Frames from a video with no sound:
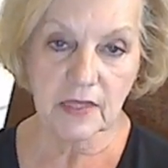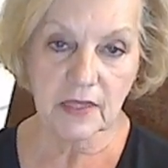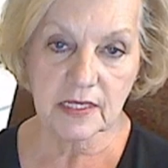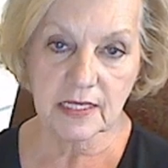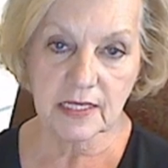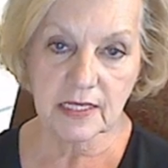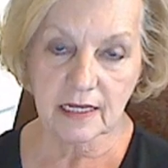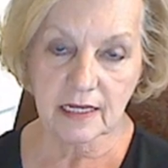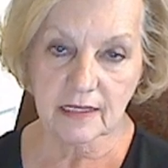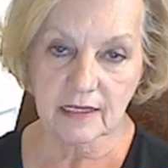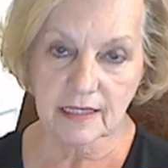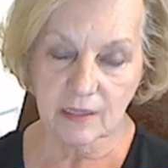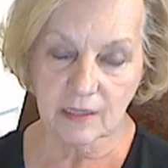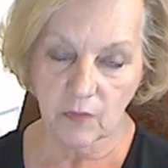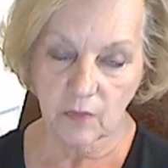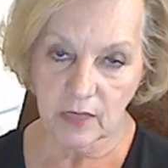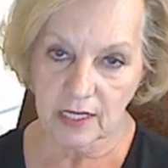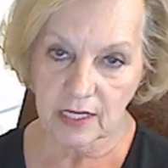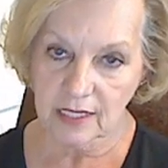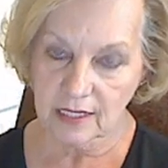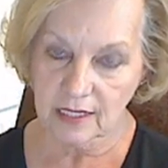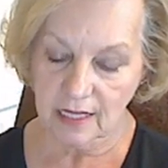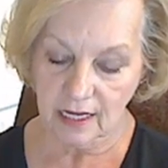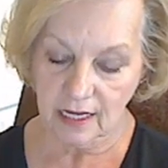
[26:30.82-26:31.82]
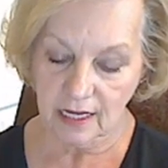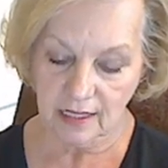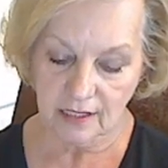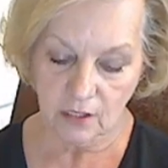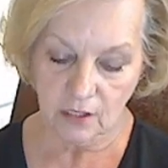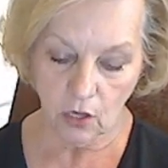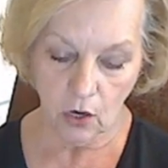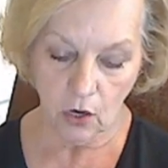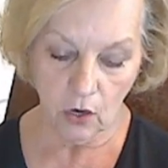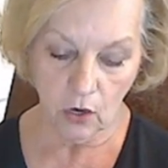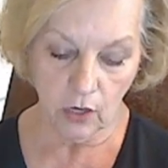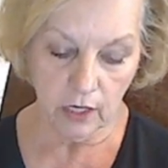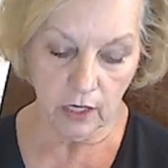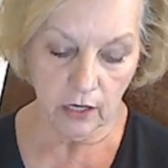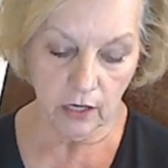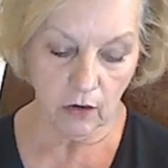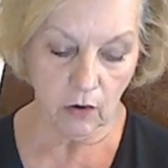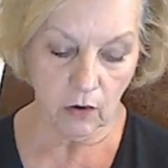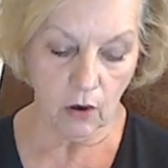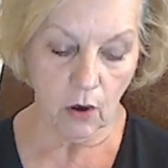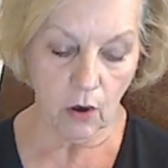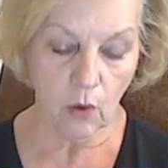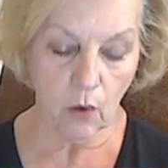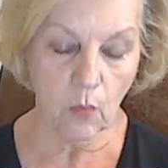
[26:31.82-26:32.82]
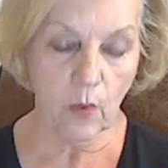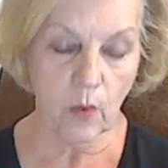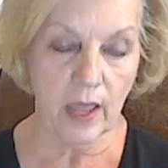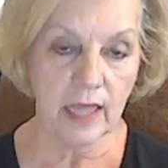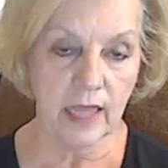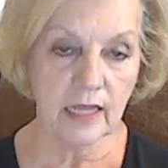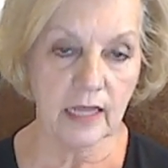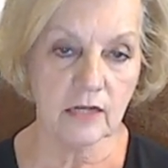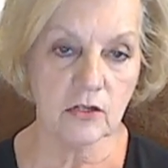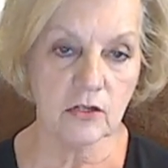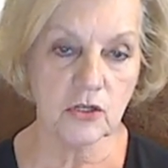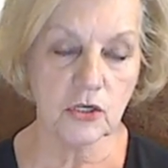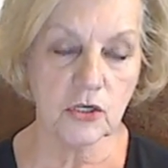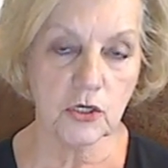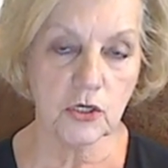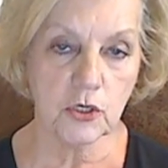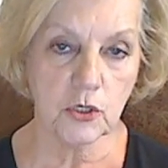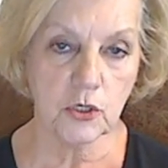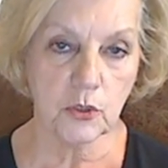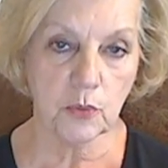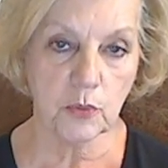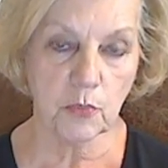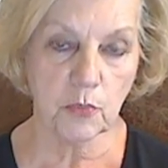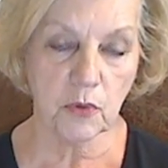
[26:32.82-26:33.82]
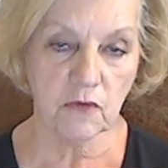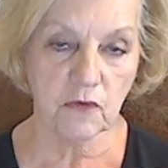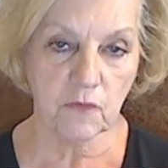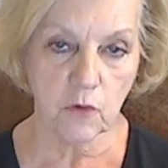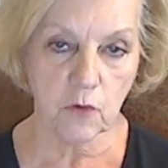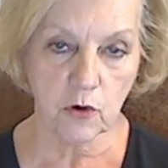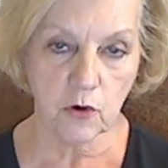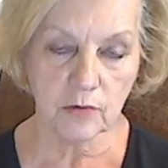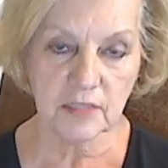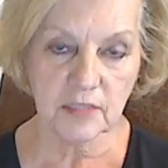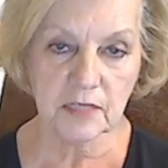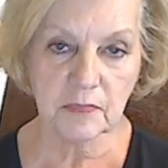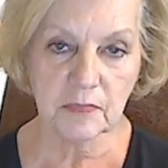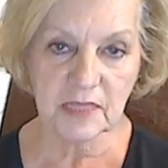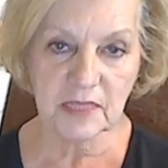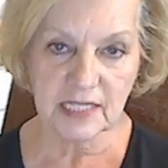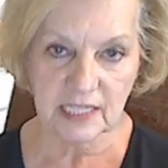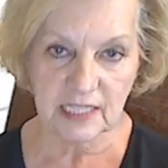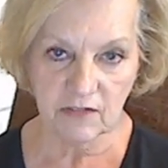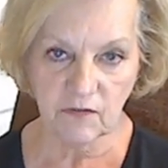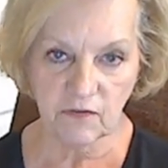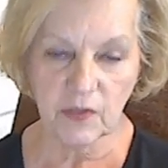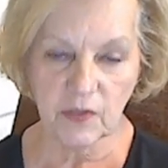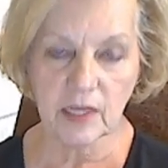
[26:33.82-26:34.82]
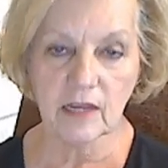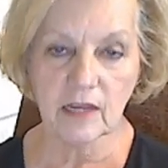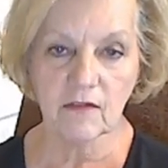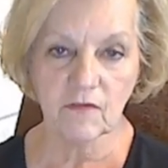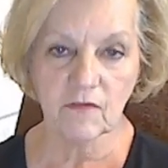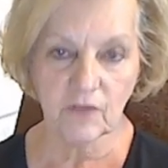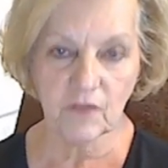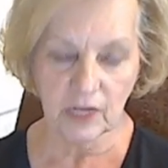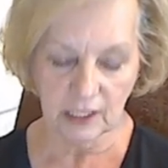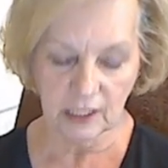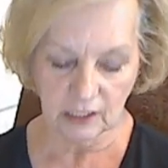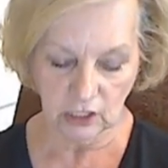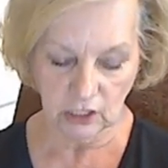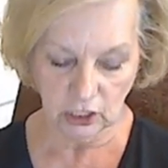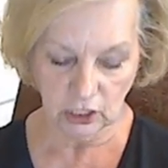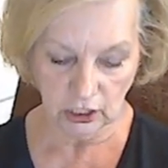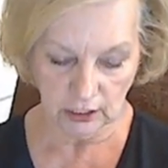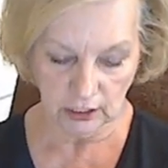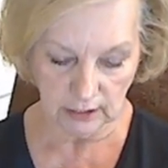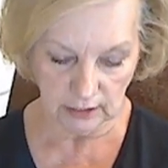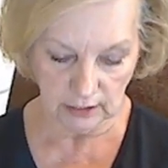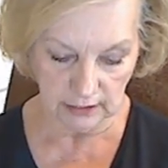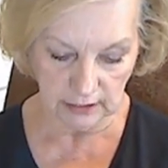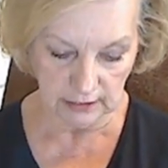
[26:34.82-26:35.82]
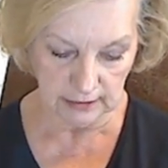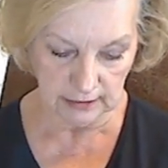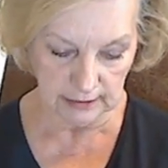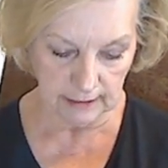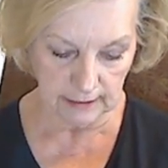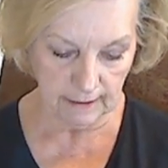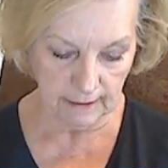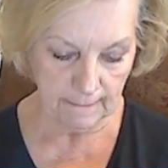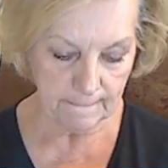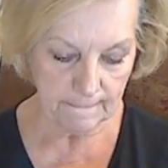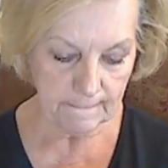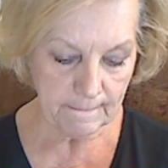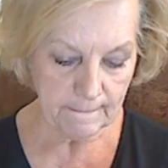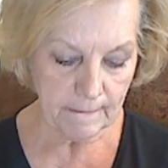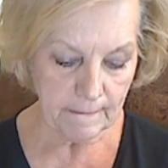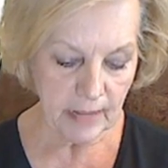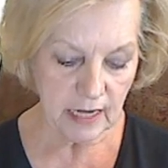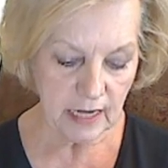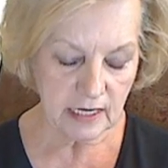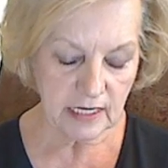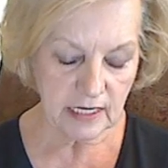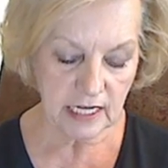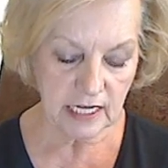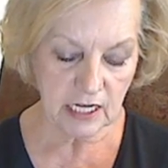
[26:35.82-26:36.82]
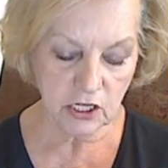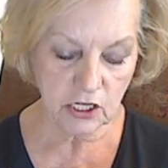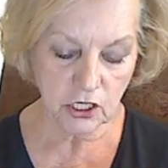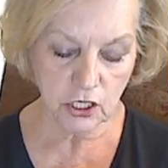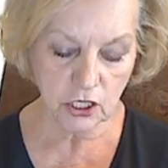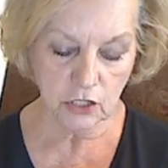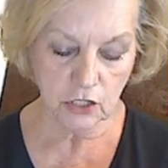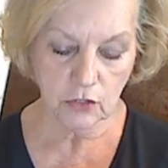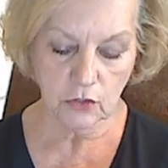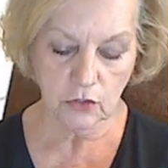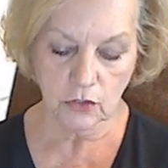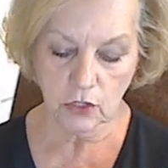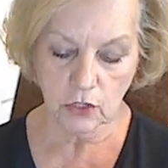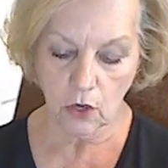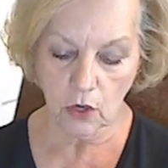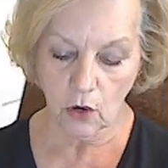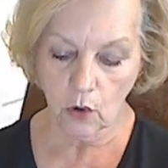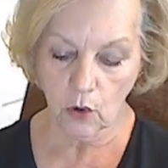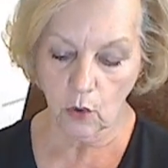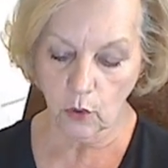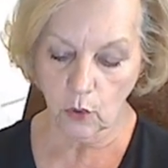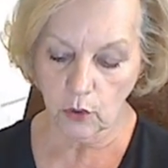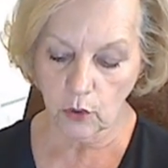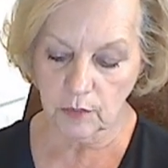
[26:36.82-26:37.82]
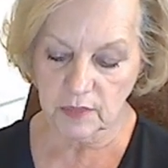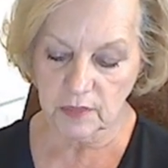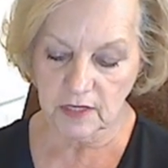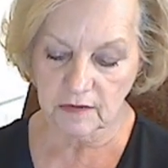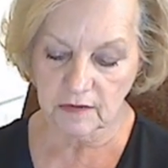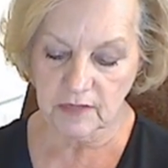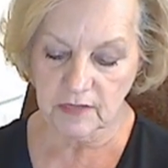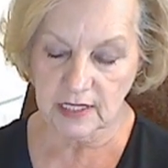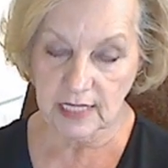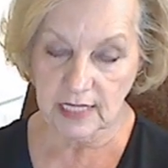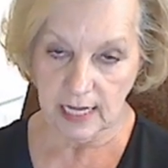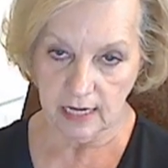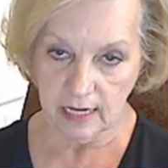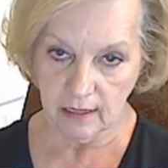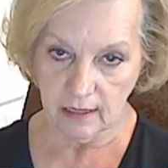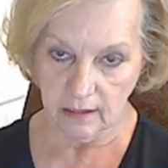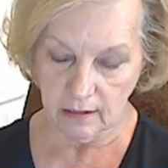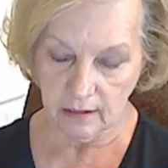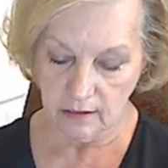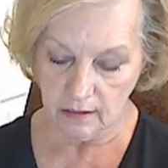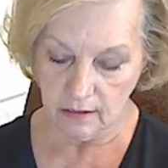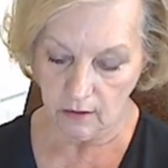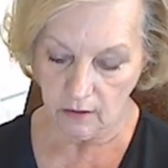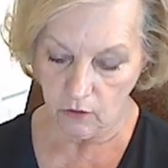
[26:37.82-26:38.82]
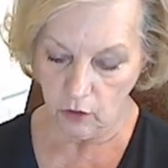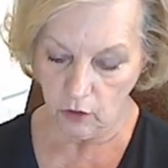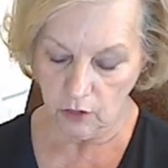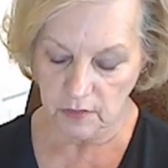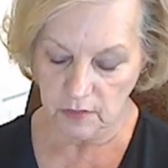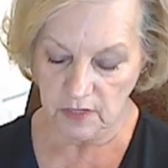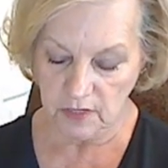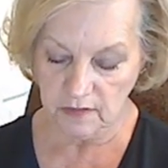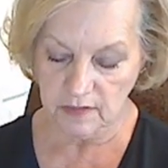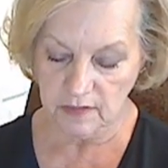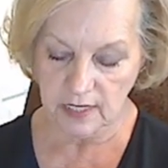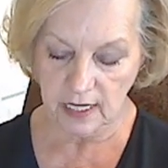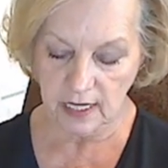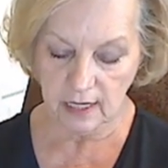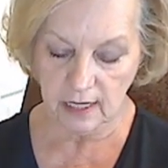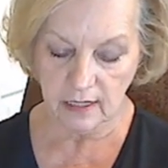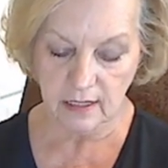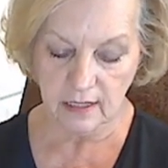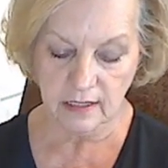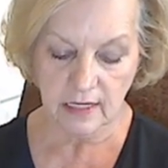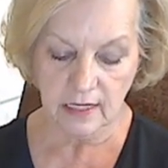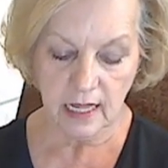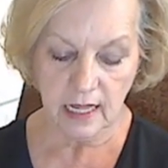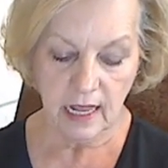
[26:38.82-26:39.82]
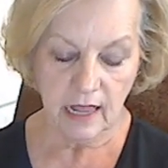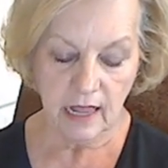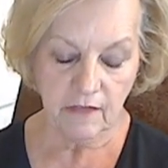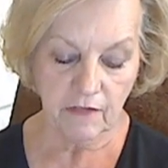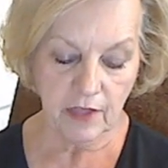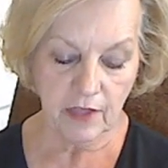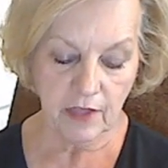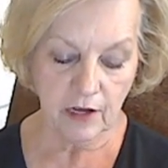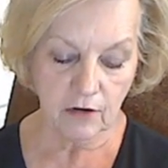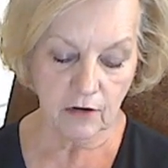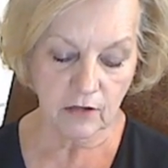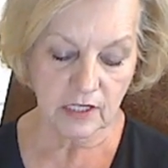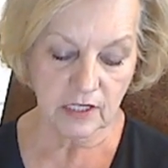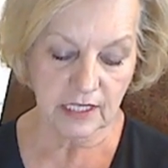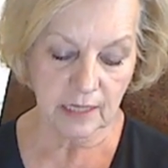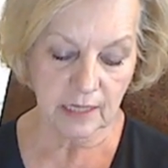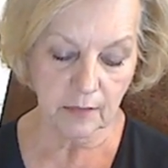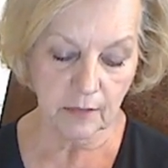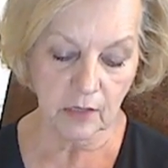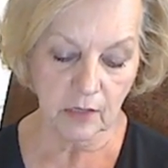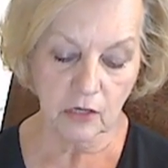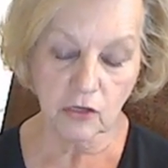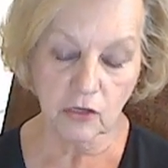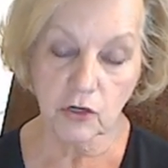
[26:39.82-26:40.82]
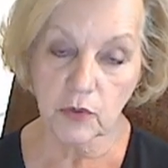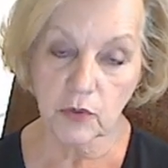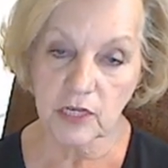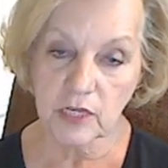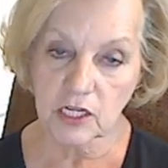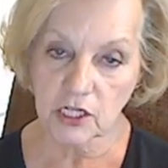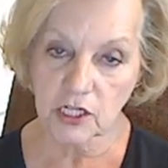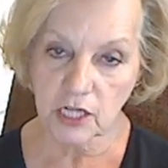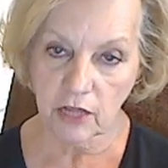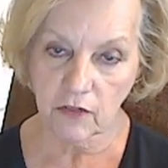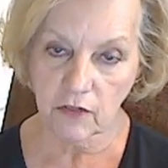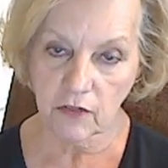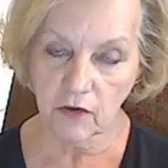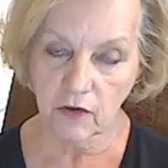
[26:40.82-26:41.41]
that are similar to each other in structure and function. 4 major types of tissues are epithelial, connective, nervous, and muscular.